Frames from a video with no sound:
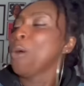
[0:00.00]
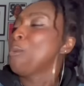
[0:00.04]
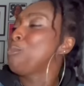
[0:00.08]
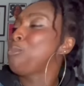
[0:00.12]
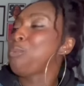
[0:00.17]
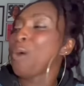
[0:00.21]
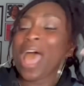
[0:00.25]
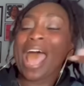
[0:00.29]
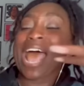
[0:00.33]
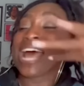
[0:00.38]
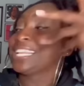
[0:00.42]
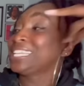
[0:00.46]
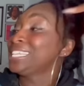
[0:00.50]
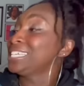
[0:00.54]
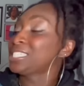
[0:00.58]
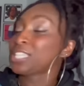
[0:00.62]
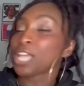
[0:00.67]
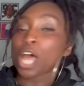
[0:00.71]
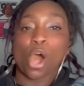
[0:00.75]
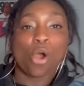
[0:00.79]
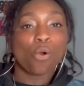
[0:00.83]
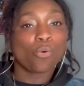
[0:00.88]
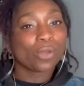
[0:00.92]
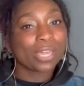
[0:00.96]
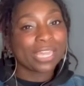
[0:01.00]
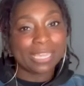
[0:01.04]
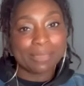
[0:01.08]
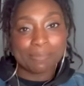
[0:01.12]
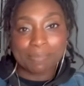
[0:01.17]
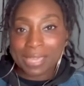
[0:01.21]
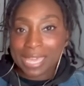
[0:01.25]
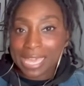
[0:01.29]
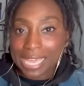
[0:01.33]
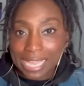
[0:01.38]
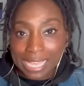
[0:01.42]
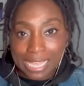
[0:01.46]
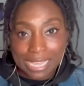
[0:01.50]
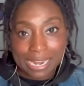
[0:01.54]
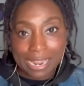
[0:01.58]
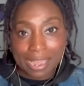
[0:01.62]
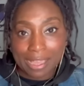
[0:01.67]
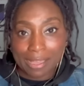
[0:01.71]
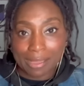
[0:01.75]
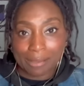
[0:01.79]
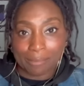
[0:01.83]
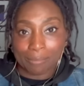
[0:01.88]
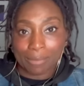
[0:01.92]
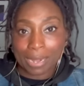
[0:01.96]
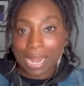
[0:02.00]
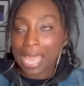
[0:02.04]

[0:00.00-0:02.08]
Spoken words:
Why does Hulk keep getting up?